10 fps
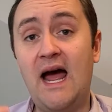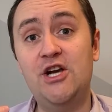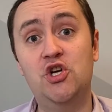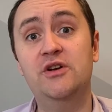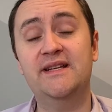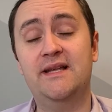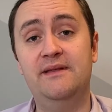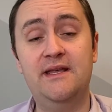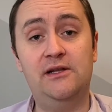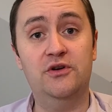I should get something
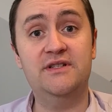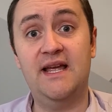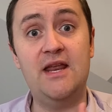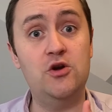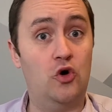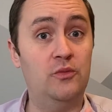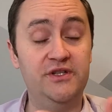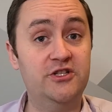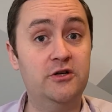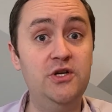that looks like a normal
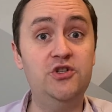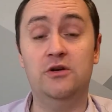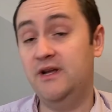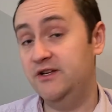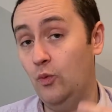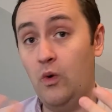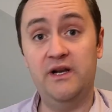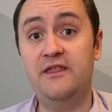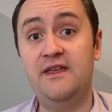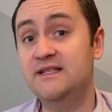distribution, because one of
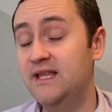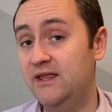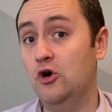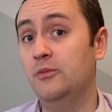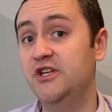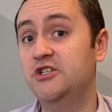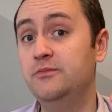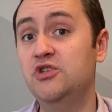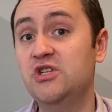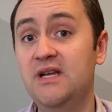the things that the normal
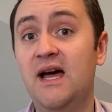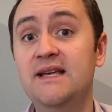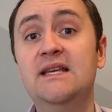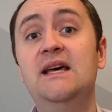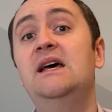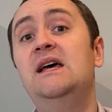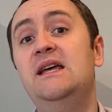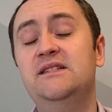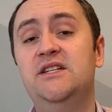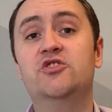distribution does is
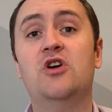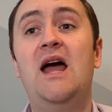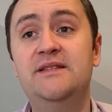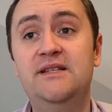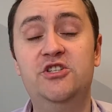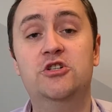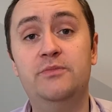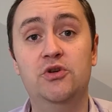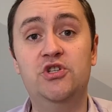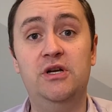it describes the
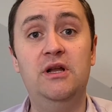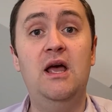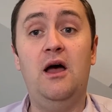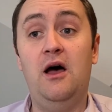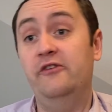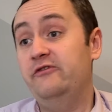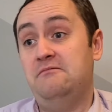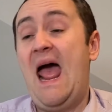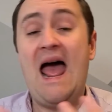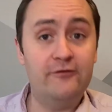distribution of
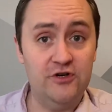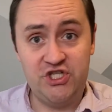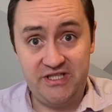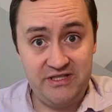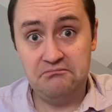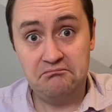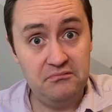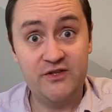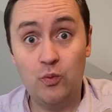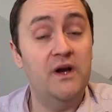averages.
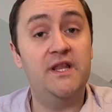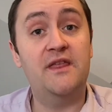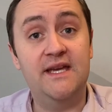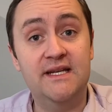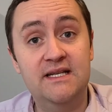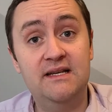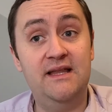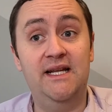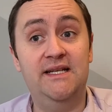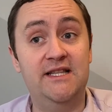That's one of the things that
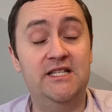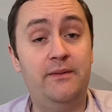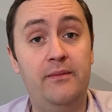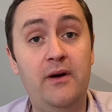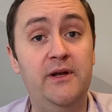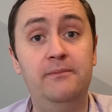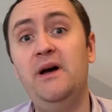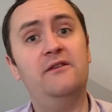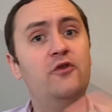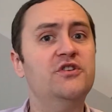it tends to pop up in.
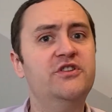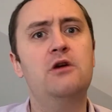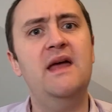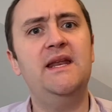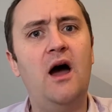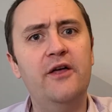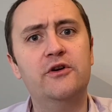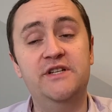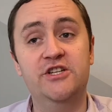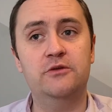But of course, there are many other
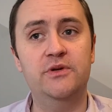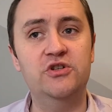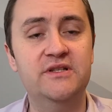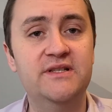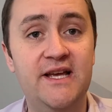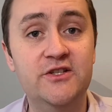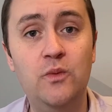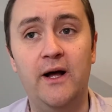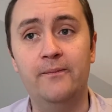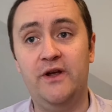distributions as
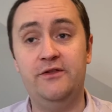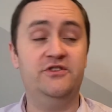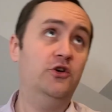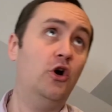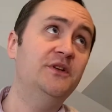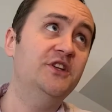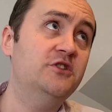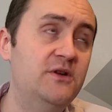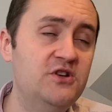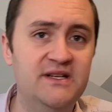well. There's the normal
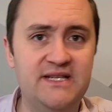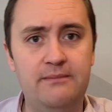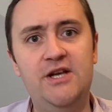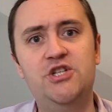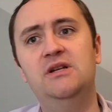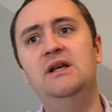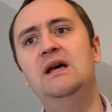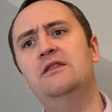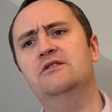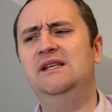distribution, as I mentioned.
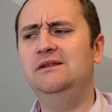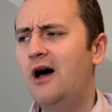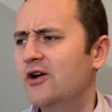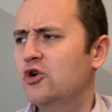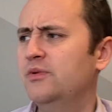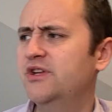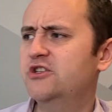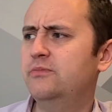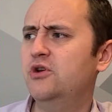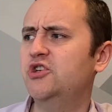There's the log normal
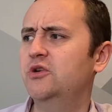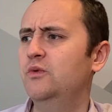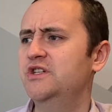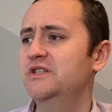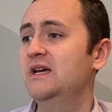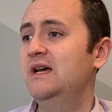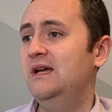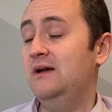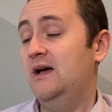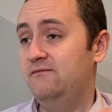distribution, which is
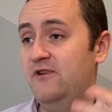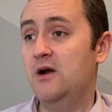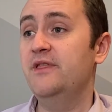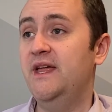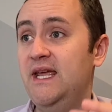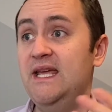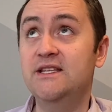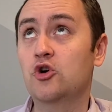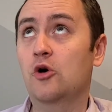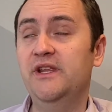a variable that is
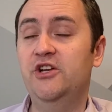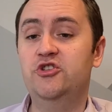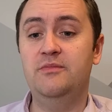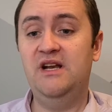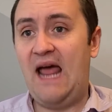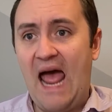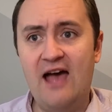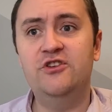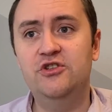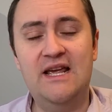normally distributed
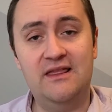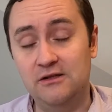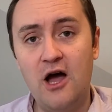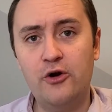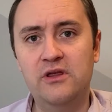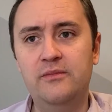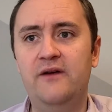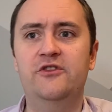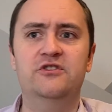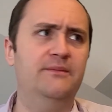after you take the logarithm of
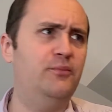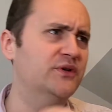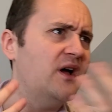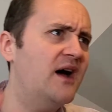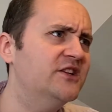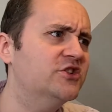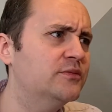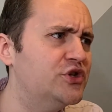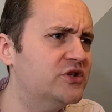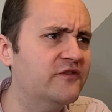it. There's the Poisson
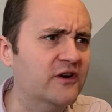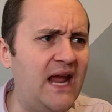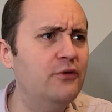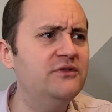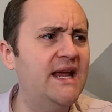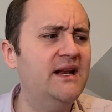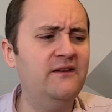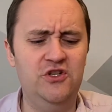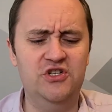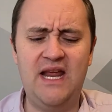distribution for count data, if
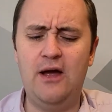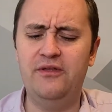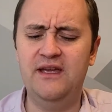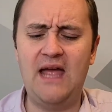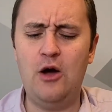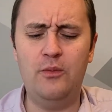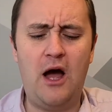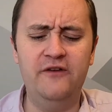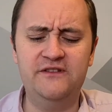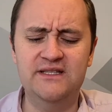you just think how
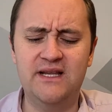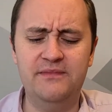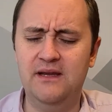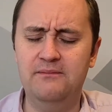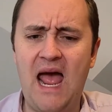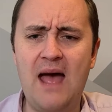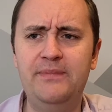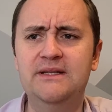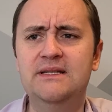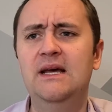often something
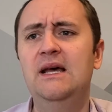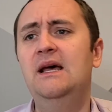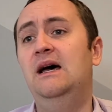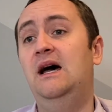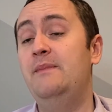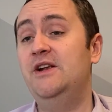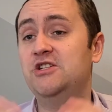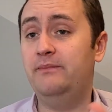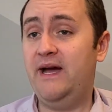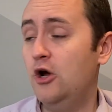happens. I mentioned
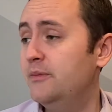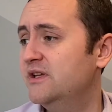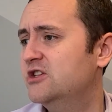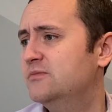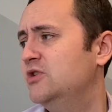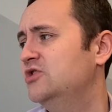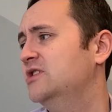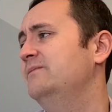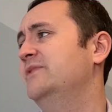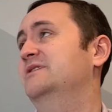the binomial
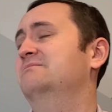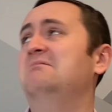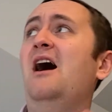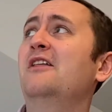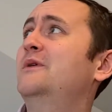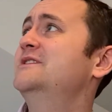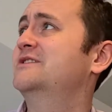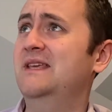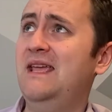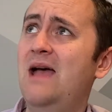distribution. There's other ones. There's
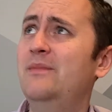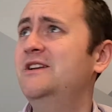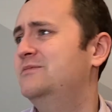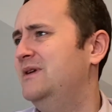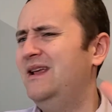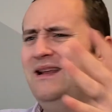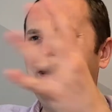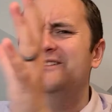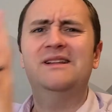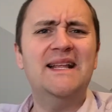the gamma distribution.
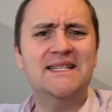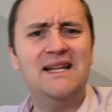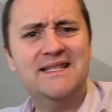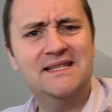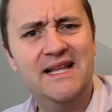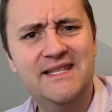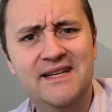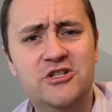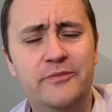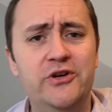There's lots and lots and lots of
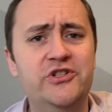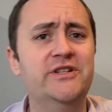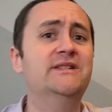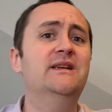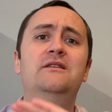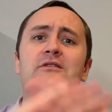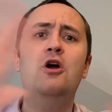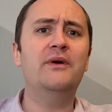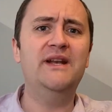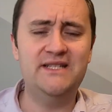distributions. go
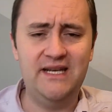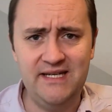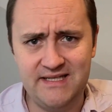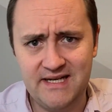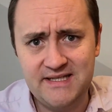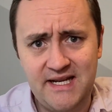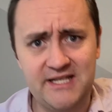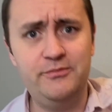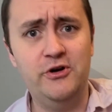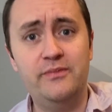read a statistics
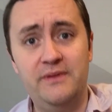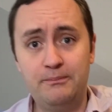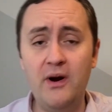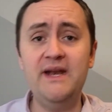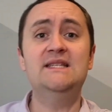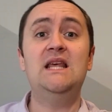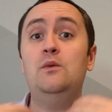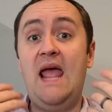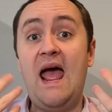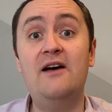textbook. The point is that
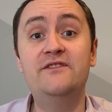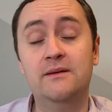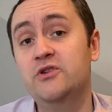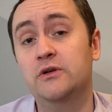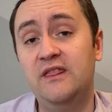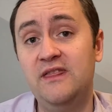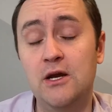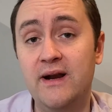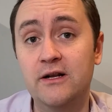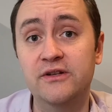we have some sort of
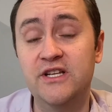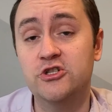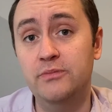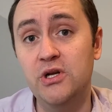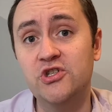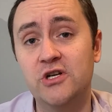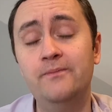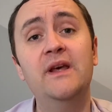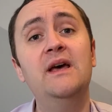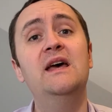theoretical distribution
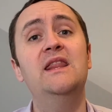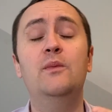that